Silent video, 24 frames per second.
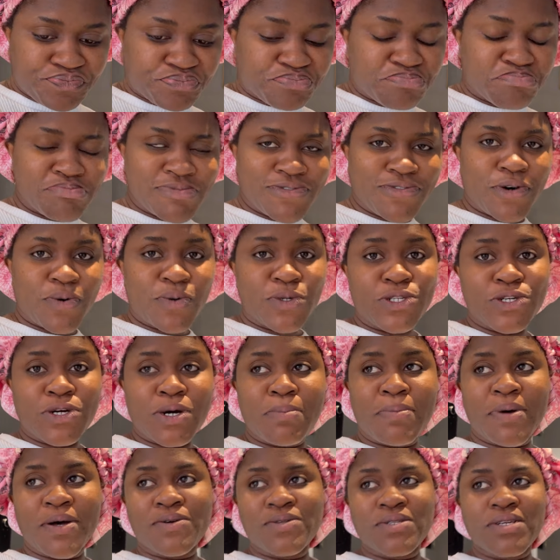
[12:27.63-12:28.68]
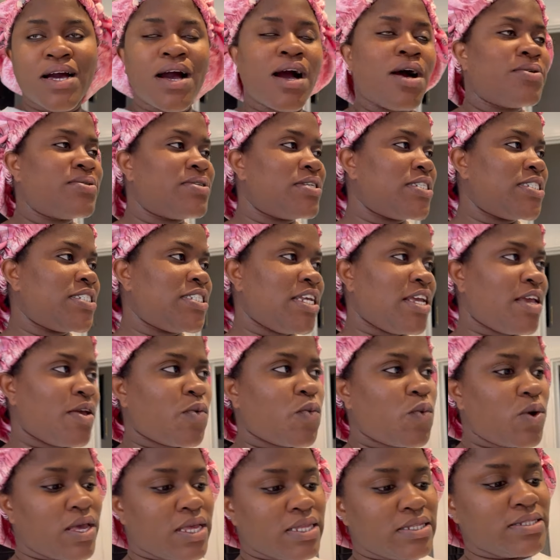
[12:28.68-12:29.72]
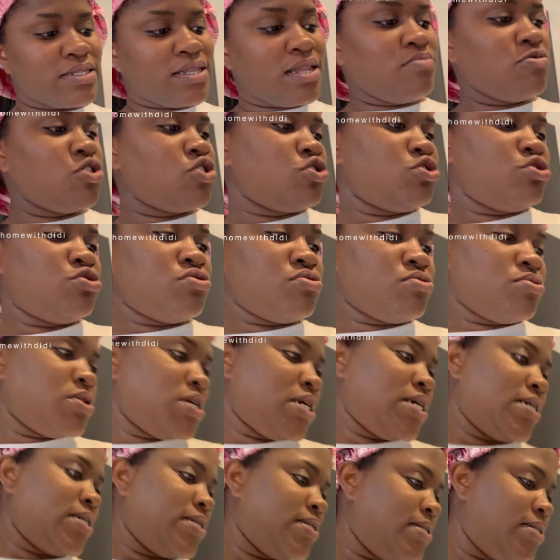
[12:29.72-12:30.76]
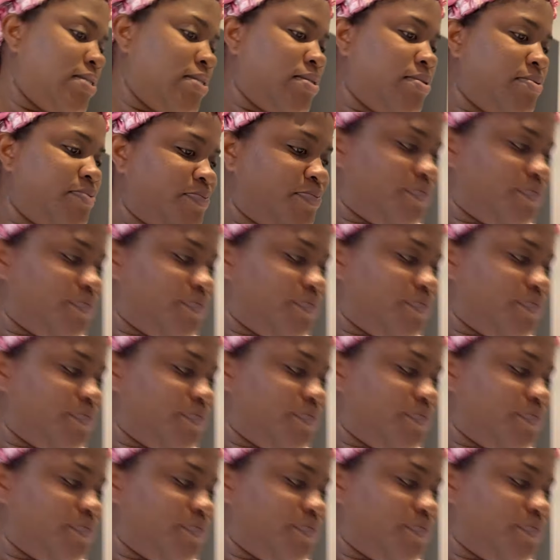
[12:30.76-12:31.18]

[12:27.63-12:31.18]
Before we talk about how the day went, let me just show you guys